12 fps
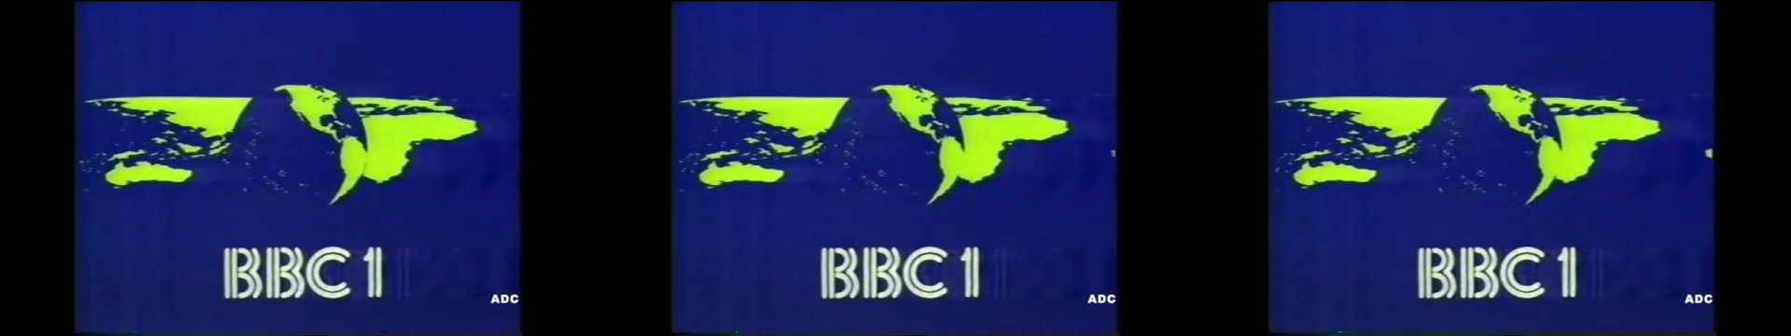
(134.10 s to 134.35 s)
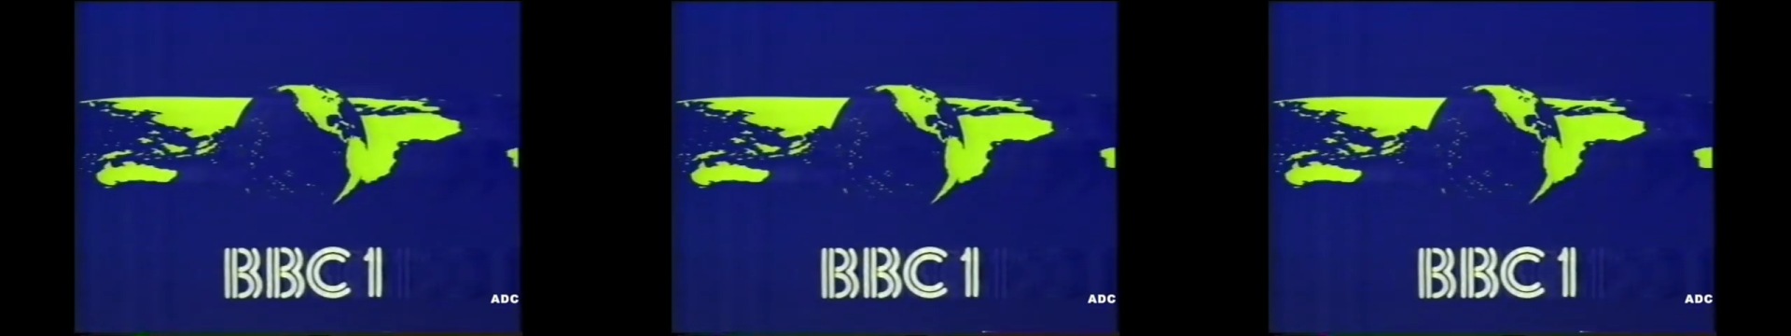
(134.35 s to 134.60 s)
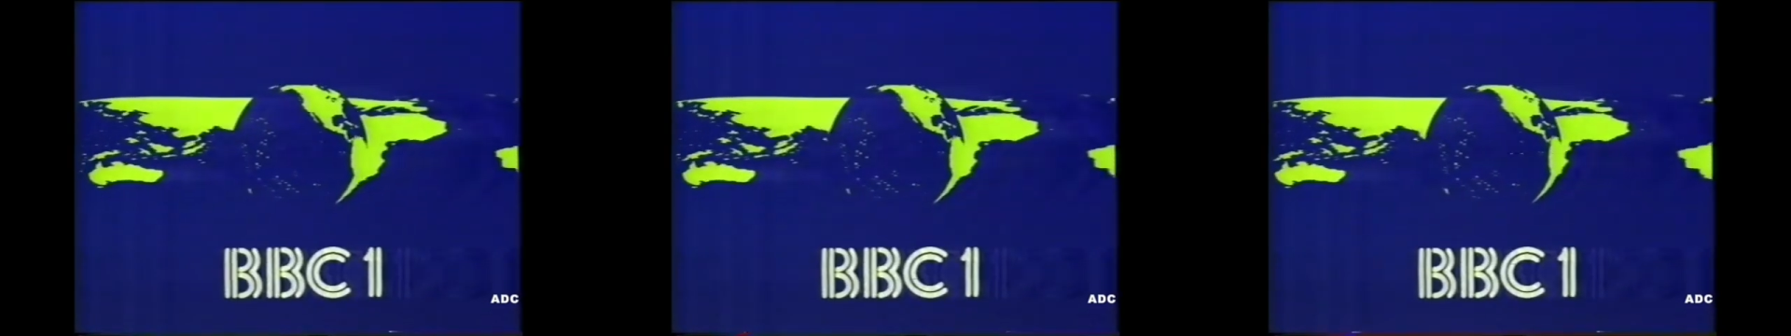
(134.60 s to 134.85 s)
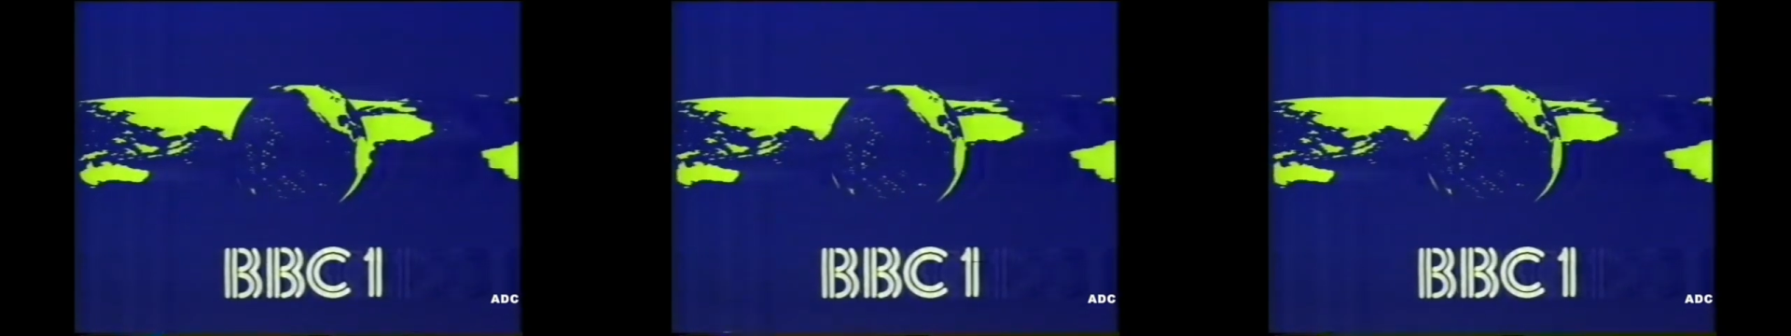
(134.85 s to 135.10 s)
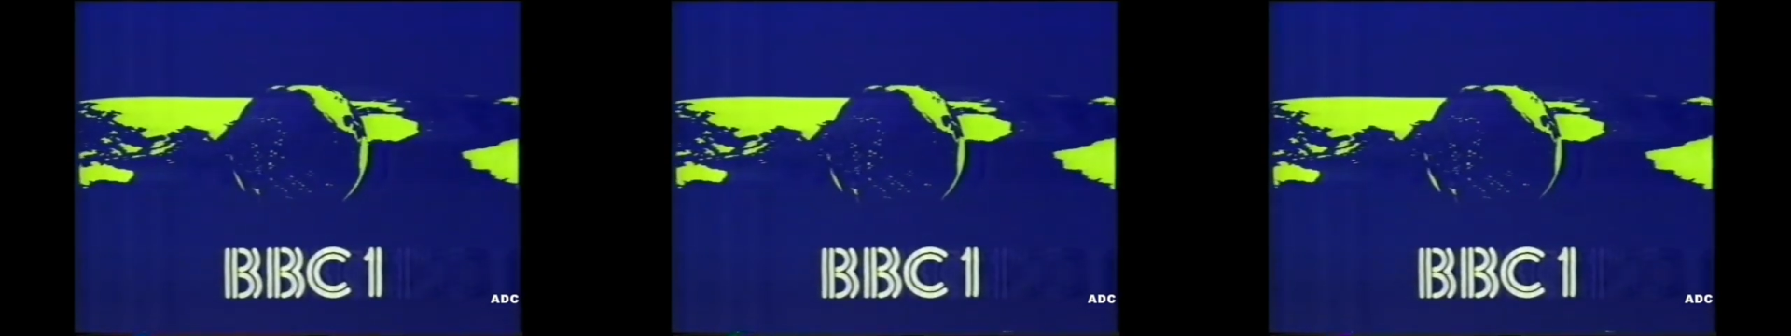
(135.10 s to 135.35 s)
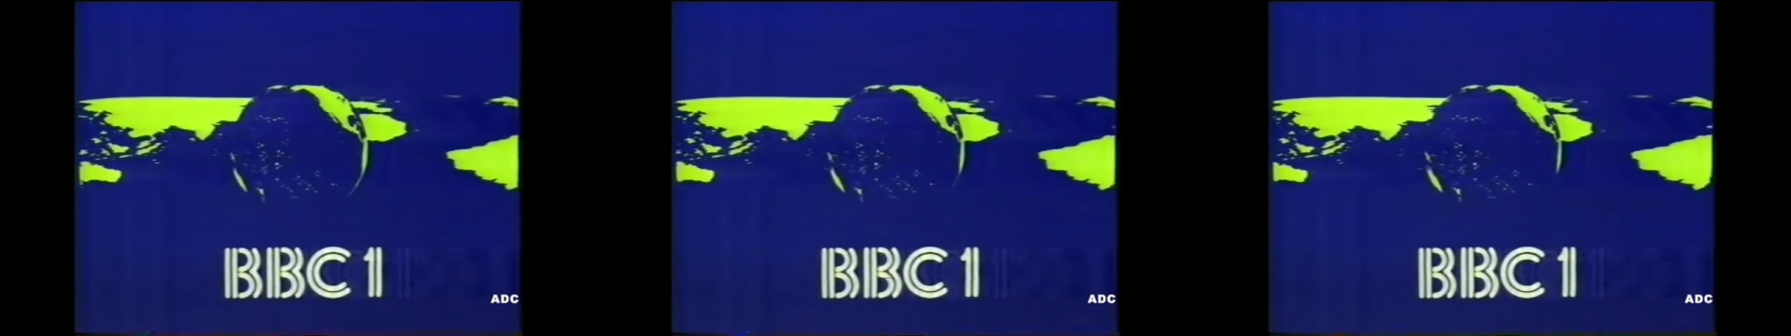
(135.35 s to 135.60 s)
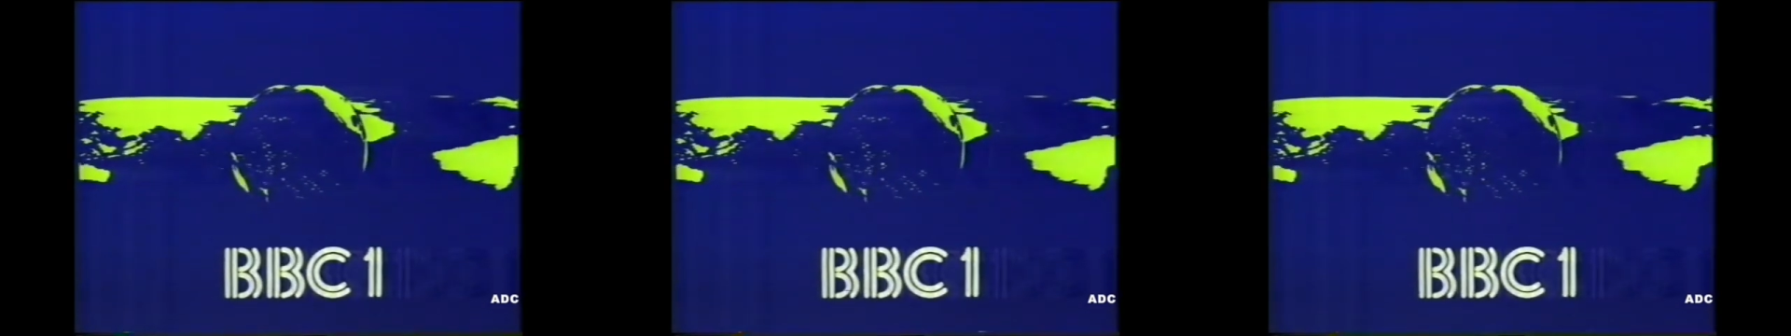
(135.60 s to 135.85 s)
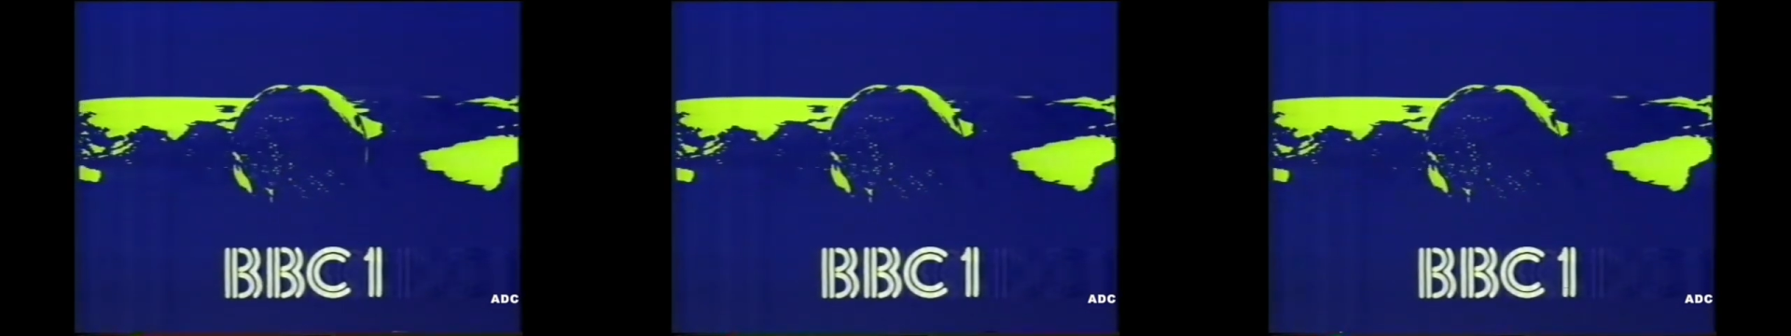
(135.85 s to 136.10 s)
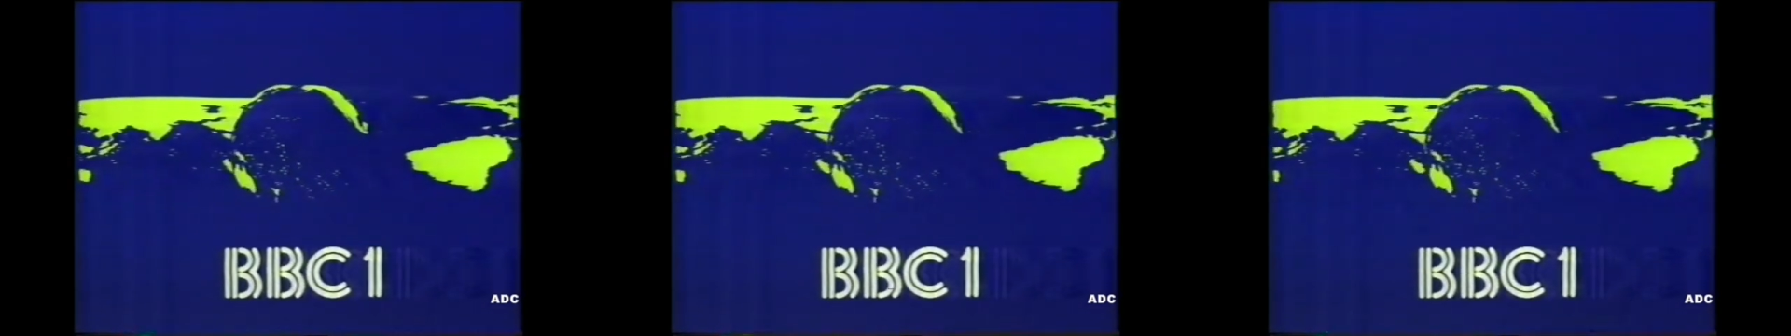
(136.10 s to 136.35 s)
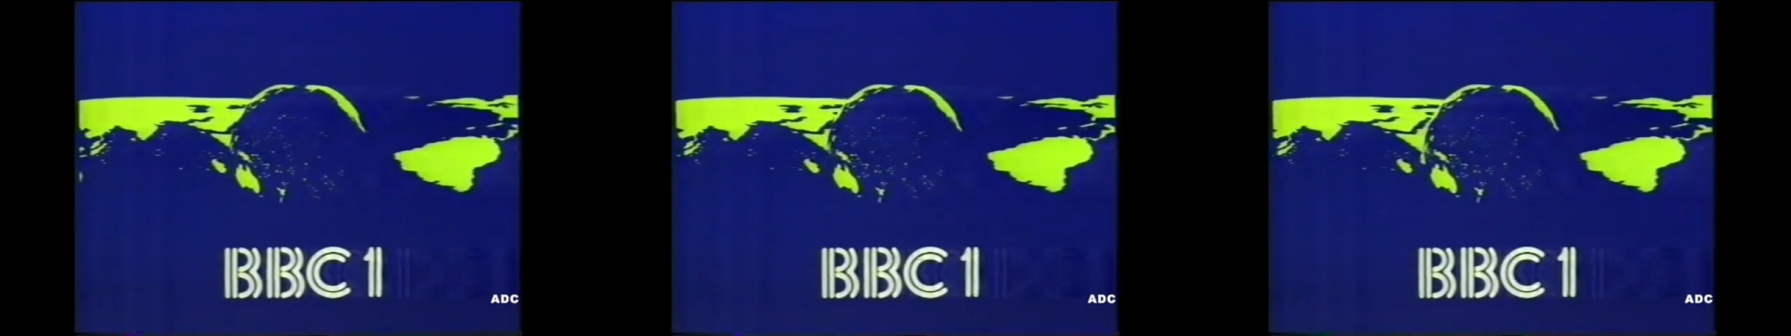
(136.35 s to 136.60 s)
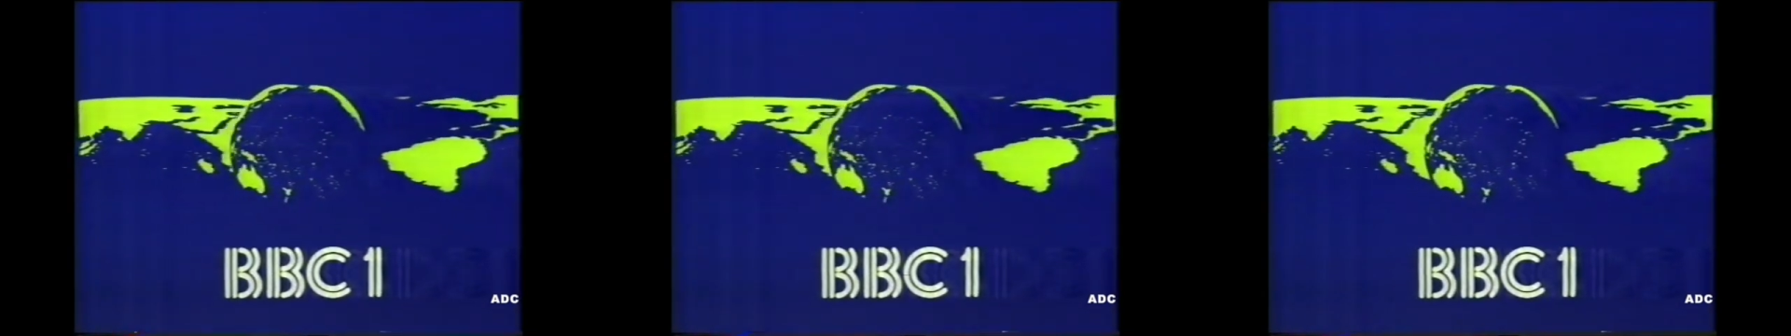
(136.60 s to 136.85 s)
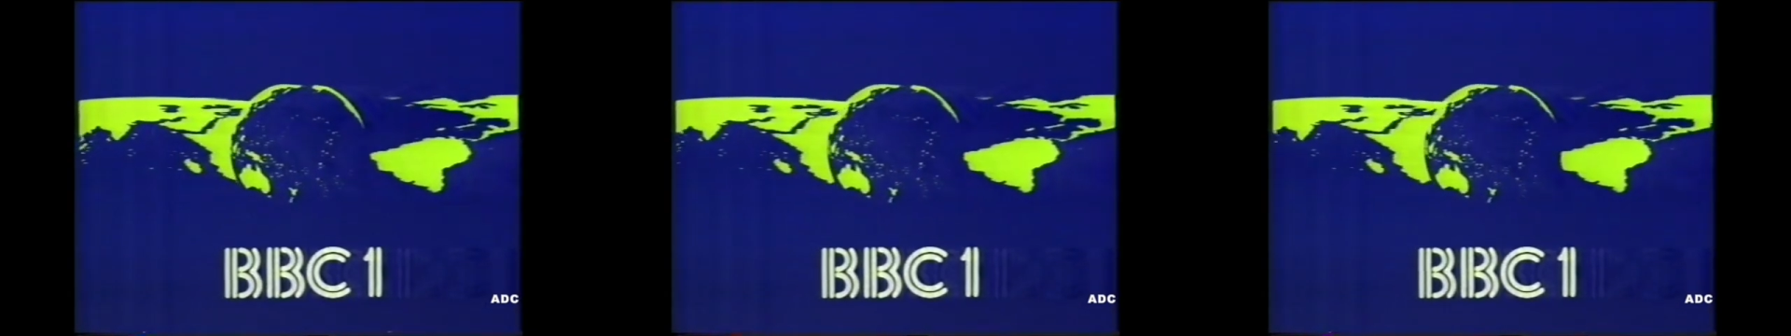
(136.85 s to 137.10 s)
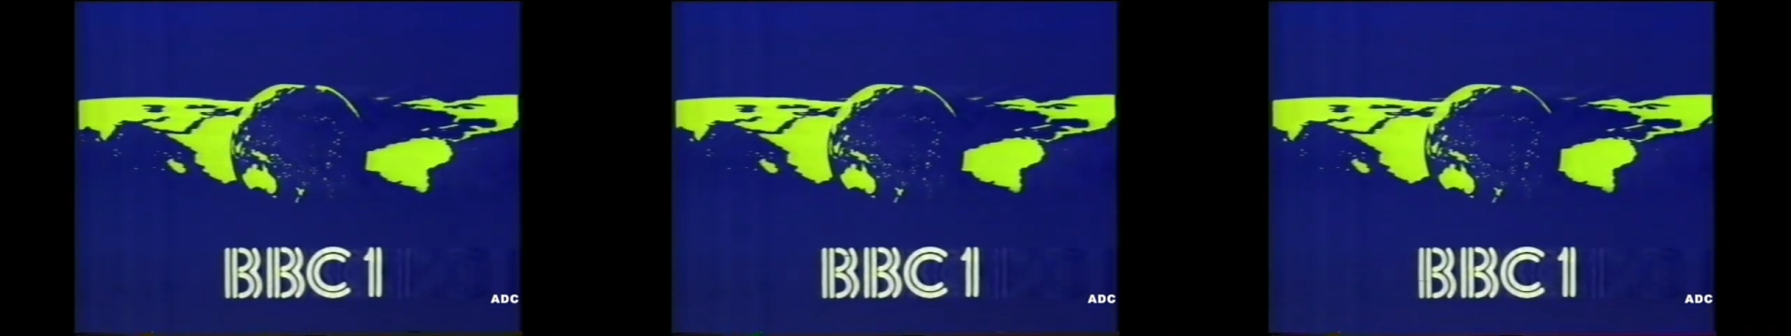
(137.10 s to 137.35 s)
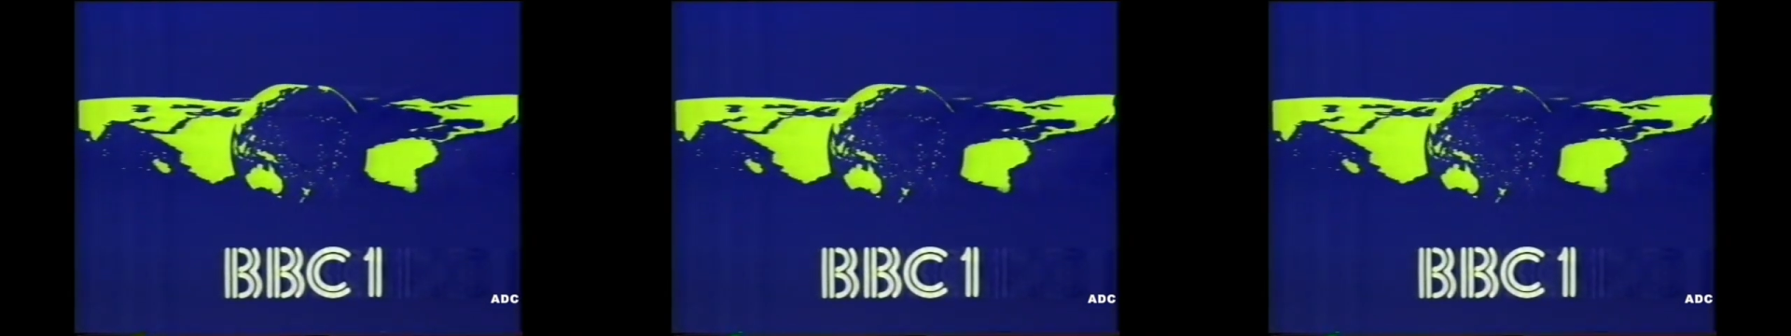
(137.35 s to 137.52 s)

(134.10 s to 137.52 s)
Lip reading: No face is visible, so there are no lips to read.